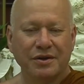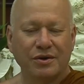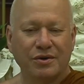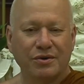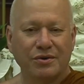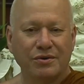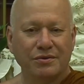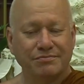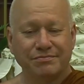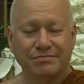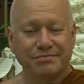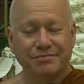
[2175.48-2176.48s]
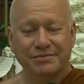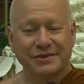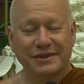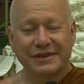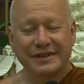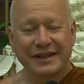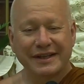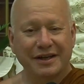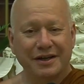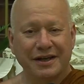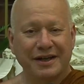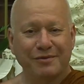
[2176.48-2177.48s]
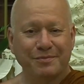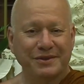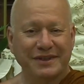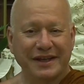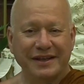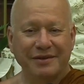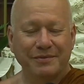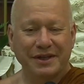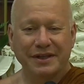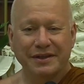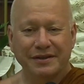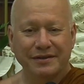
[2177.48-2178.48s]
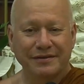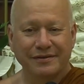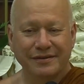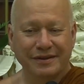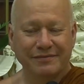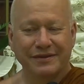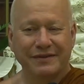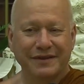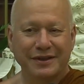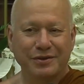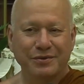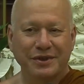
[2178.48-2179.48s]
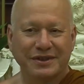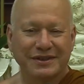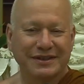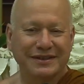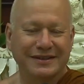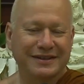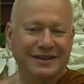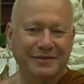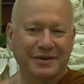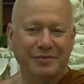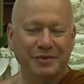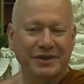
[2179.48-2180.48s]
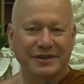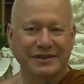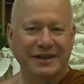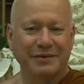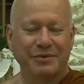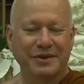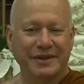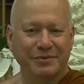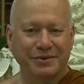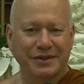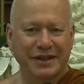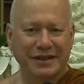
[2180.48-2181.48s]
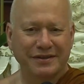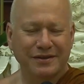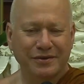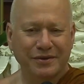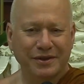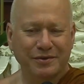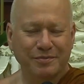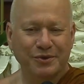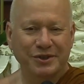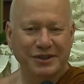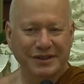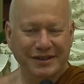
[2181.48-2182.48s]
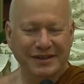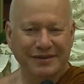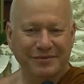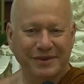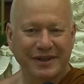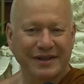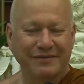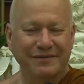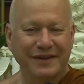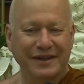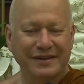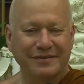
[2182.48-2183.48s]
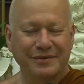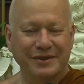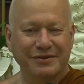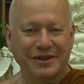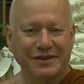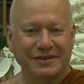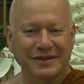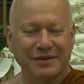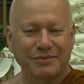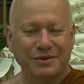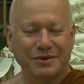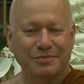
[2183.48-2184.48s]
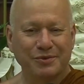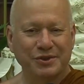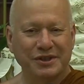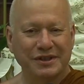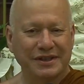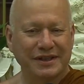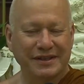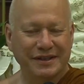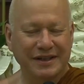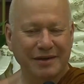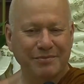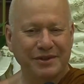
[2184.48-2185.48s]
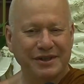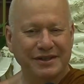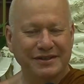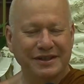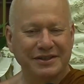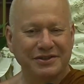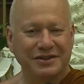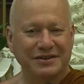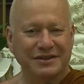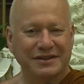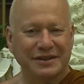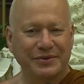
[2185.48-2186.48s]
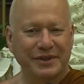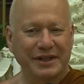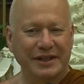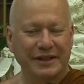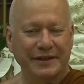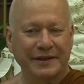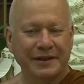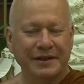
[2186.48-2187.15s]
or they can't help us anyway, even if they do exist. I mean, we can say, well, there was a historical Buddha, and we have faith, we trust that there was a Buddha, and the Dhamma, his teachings are still here.